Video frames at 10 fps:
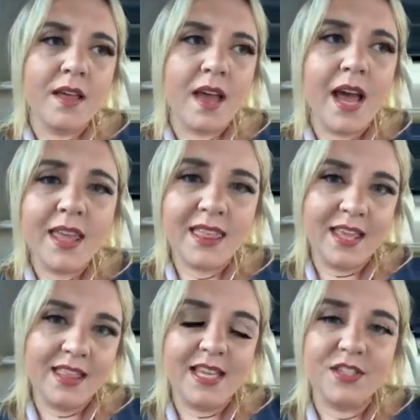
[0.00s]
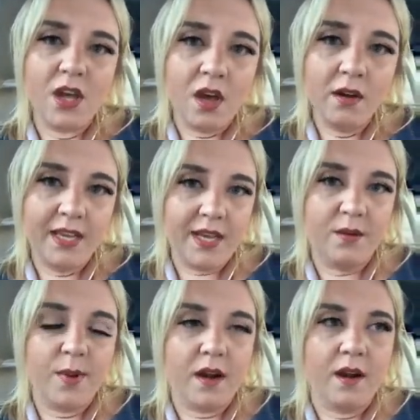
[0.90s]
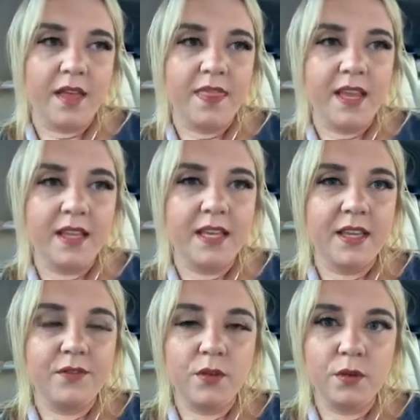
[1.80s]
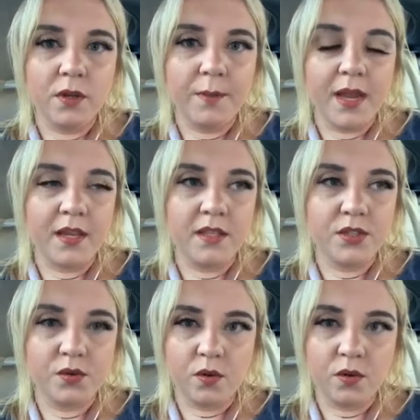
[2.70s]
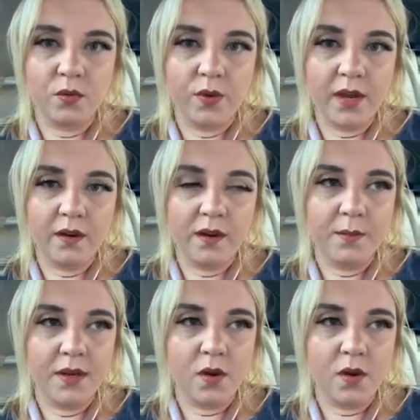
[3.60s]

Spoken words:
I think things are getting better. I think if you look back at the historical record,